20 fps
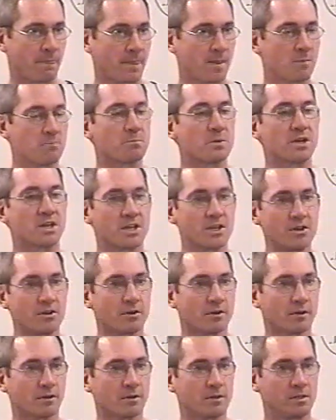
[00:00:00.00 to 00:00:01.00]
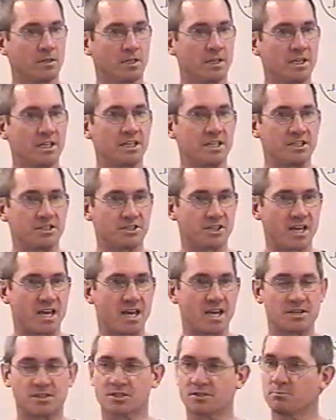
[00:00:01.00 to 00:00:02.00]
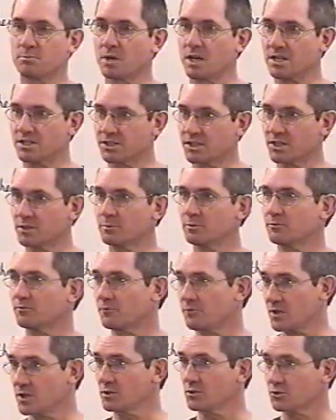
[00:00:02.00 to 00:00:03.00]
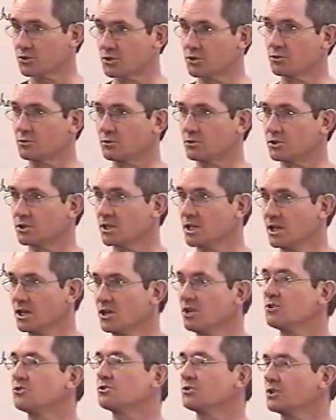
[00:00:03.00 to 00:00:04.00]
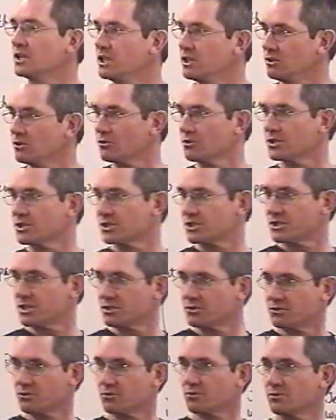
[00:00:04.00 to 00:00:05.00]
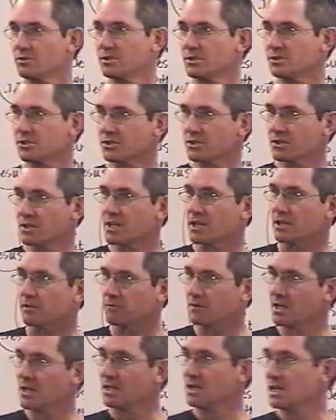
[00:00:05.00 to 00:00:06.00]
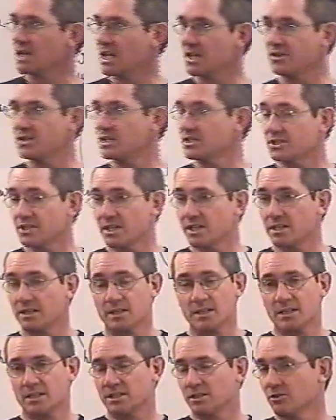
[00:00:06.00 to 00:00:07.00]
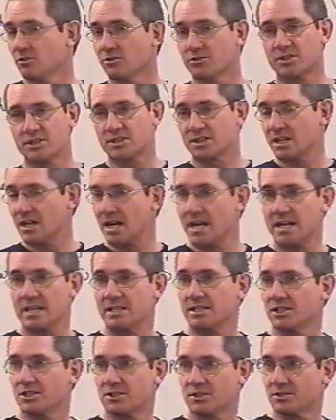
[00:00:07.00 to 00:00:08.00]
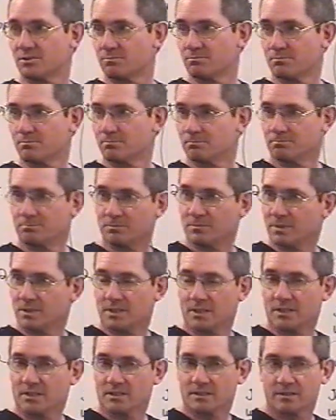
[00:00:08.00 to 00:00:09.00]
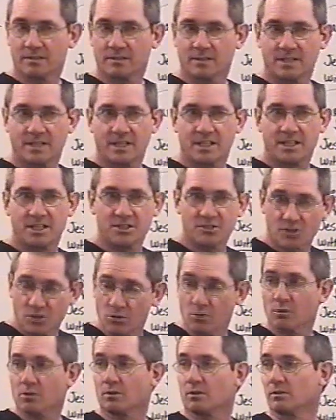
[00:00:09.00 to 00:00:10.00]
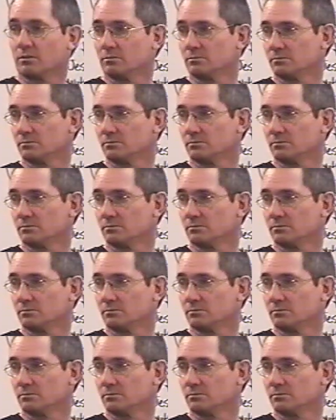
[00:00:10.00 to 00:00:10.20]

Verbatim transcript: But here, he's asked by some fellow Jews to heal this centurion slave. And they say, you know, this guy is, he's cool.